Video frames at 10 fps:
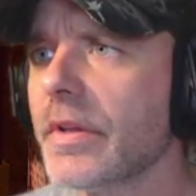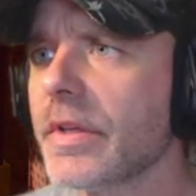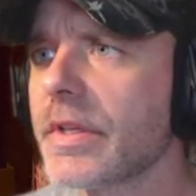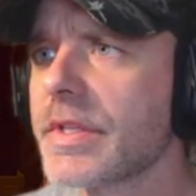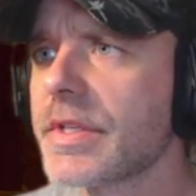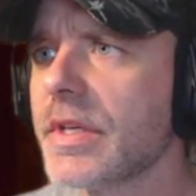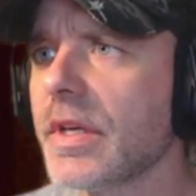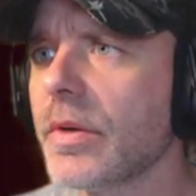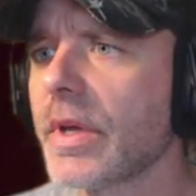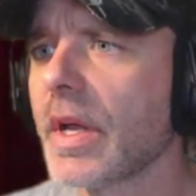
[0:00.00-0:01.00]
Let's
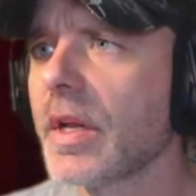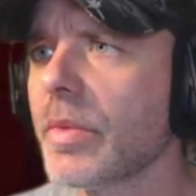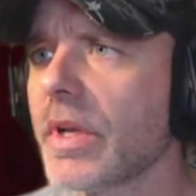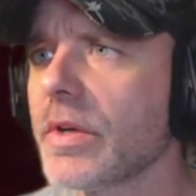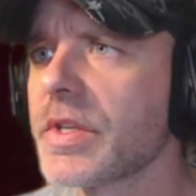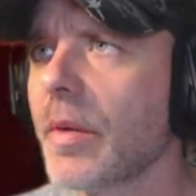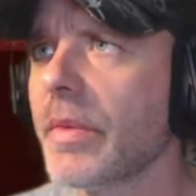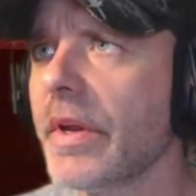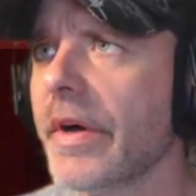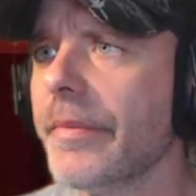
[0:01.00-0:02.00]
see, we got anybody else
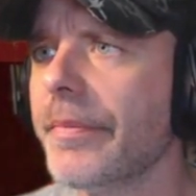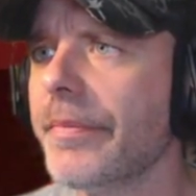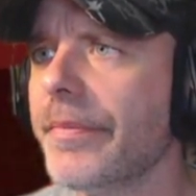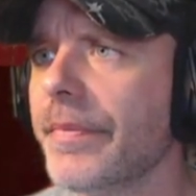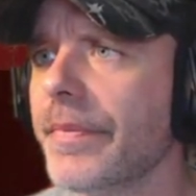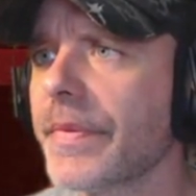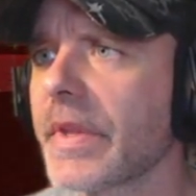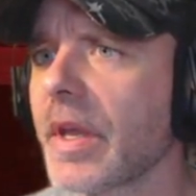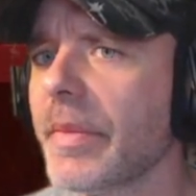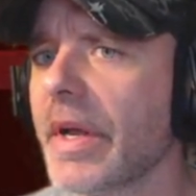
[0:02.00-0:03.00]
coming up?
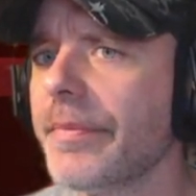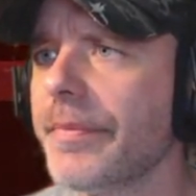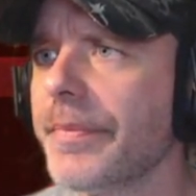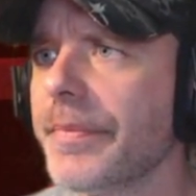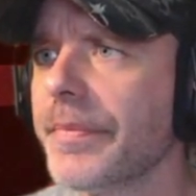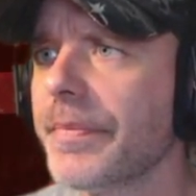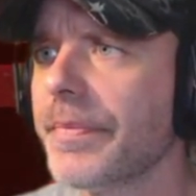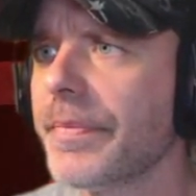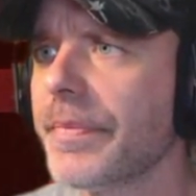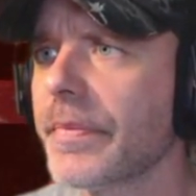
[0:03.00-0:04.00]
Come on.
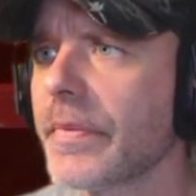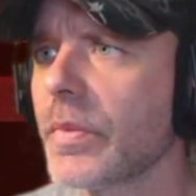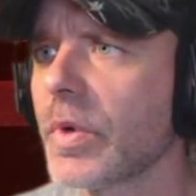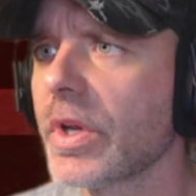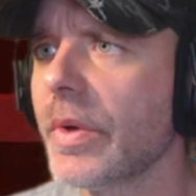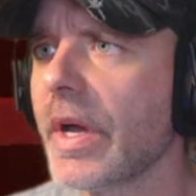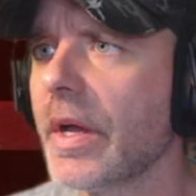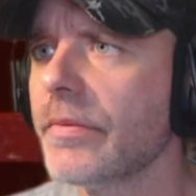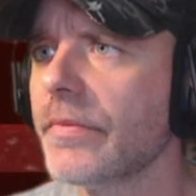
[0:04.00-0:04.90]
Where are you at?